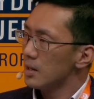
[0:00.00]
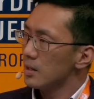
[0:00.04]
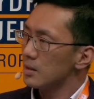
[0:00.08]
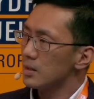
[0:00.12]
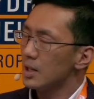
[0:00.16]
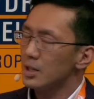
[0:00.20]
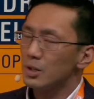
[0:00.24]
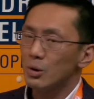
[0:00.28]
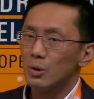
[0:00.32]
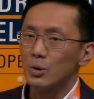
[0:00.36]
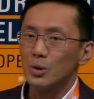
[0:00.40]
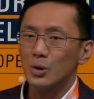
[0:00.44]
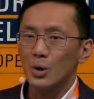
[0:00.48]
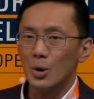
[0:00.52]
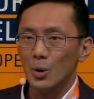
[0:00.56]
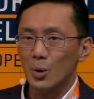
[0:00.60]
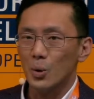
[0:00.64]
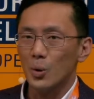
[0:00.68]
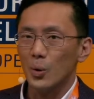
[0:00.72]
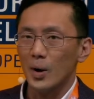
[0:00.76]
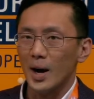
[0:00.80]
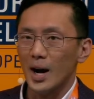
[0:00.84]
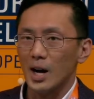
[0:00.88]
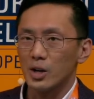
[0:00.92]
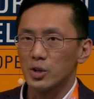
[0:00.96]
they don't
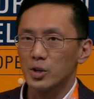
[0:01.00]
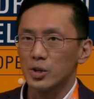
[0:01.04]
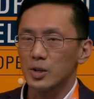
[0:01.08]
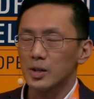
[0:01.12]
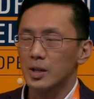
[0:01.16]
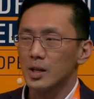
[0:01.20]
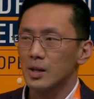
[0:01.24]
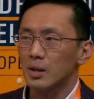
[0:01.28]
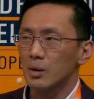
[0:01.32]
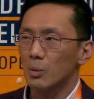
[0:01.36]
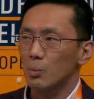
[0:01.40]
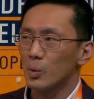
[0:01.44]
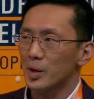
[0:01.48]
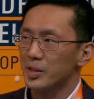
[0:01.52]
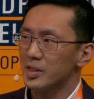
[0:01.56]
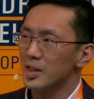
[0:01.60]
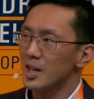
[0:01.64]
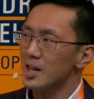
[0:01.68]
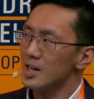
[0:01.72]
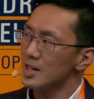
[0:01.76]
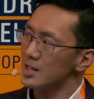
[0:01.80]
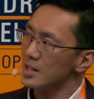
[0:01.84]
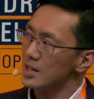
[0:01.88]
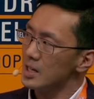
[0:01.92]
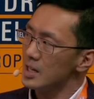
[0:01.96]
know actually what
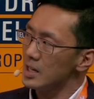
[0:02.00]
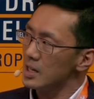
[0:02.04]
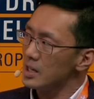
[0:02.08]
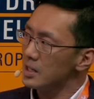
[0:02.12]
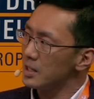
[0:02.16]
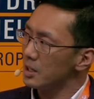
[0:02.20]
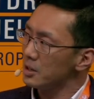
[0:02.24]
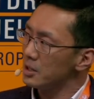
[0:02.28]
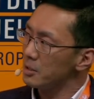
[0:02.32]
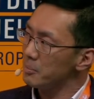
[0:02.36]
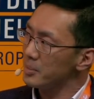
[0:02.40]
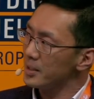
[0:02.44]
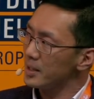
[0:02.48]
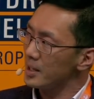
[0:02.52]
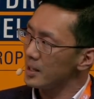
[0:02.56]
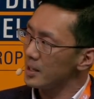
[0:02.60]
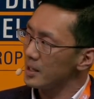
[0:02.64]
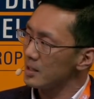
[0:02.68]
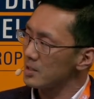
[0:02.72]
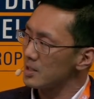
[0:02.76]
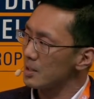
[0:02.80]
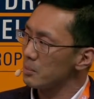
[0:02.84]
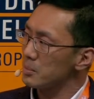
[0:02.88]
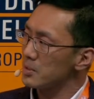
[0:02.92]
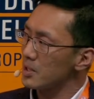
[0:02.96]
they need at the
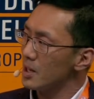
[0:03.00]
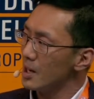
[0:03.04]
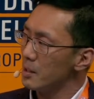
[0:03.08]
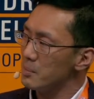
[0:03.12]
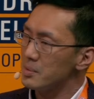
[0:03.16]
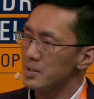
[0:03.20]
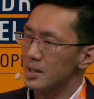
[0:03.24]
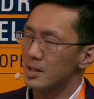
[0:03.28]
beginning sometimes,